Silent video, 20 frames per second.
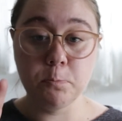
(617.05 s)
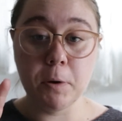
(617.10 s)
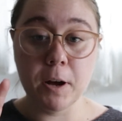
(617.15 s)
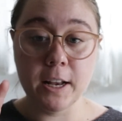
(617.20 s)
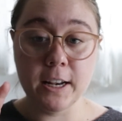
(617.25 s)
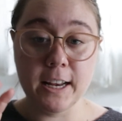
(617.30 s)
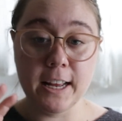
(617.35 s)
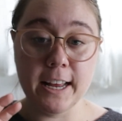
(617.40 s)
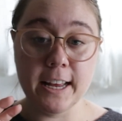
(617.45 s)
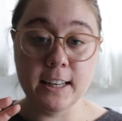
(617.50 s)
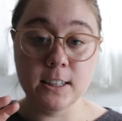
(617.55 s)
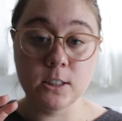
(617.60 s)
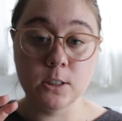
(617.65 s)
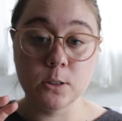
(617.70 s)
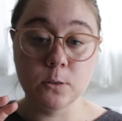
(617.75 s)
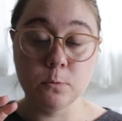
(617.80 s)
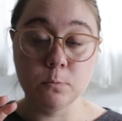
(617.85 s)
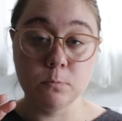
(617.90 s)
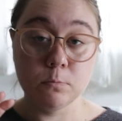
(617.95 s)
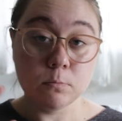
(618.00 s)
but
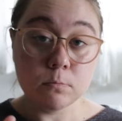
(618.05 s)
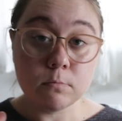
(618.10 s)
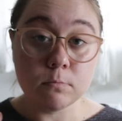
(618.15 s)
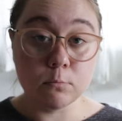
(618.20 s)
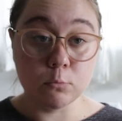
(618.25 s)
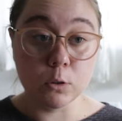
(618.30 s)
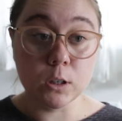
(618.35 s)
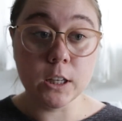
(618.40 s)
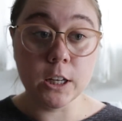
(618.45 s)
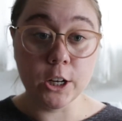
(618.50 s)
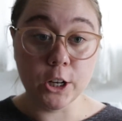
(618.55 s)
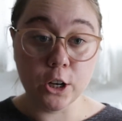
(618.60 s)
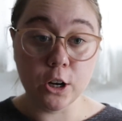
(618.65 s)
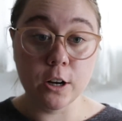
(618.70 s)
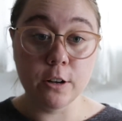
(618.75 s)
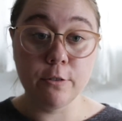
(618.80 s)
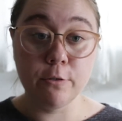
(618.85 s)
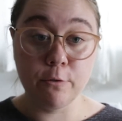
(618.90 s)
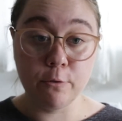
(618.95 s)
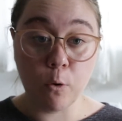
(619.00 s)
it's really
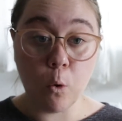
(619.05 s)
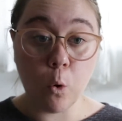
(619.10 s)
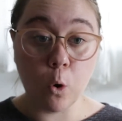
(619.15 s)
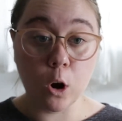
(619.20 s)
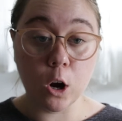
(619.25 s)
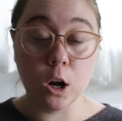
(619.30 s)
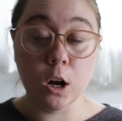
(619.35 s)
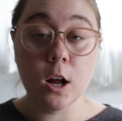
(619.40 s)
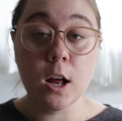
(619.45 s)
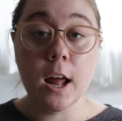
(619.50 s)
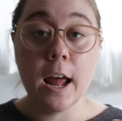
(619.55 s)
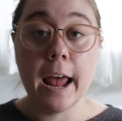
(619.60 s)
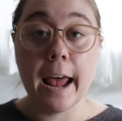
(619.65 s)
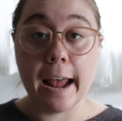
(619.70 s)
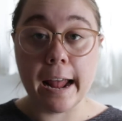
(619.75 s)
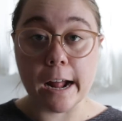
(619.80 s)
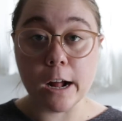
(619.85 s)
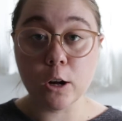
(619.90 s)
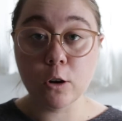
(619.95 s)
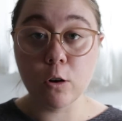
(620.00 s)
good for
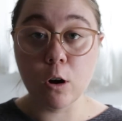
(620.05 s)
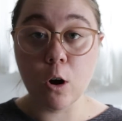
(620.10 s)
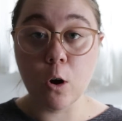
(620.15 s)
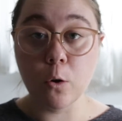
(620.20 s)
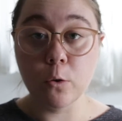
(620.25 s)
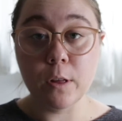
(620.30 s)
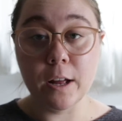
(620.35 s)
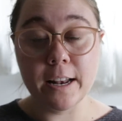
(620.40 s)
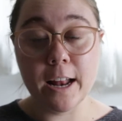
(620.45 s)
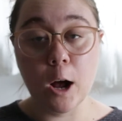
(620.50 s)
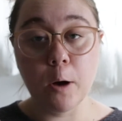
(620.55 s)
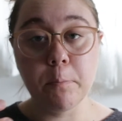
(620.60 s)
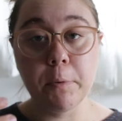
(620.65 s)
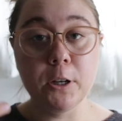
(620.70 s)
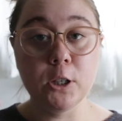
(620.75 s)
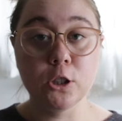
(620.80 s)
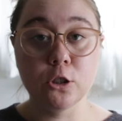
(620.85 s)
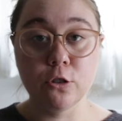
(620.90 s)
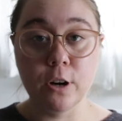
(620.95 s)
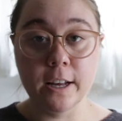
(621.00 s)
hair growth and helping
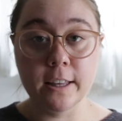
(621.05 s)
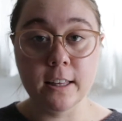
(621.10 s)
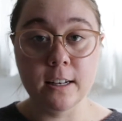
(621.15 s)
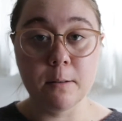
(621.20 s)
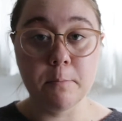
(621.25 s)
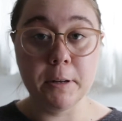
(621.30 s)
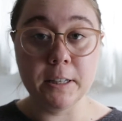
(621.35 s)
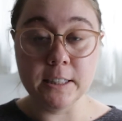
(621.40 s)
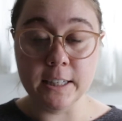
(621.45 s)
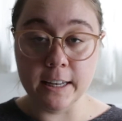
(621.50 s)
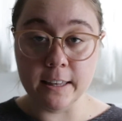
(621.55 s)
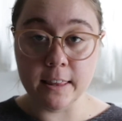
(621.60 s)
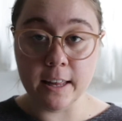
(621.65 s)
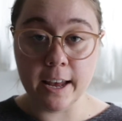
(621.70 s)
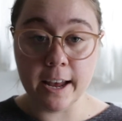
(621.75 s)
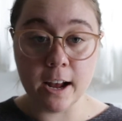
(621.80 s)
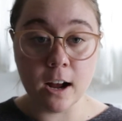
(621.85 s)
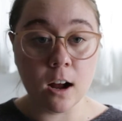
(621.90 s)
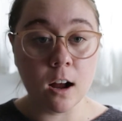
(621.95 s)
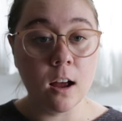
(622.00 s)
strengthen and maintain the
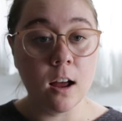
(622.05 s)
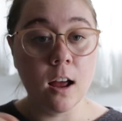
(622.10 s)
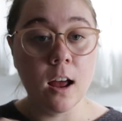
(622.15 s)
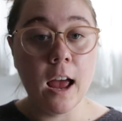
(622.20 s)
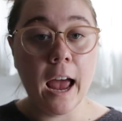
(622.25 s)
hair.